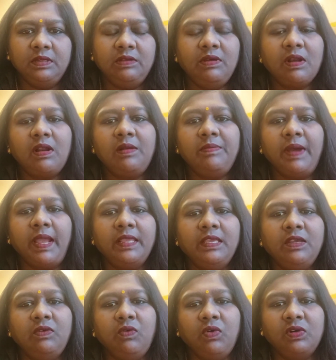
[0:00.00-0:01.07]
You are all
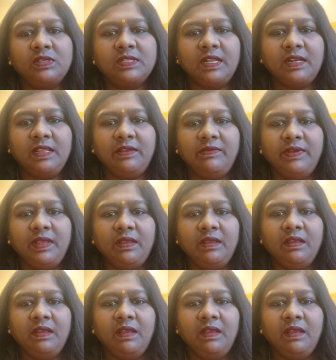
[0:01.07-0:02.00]
buying oats and giving.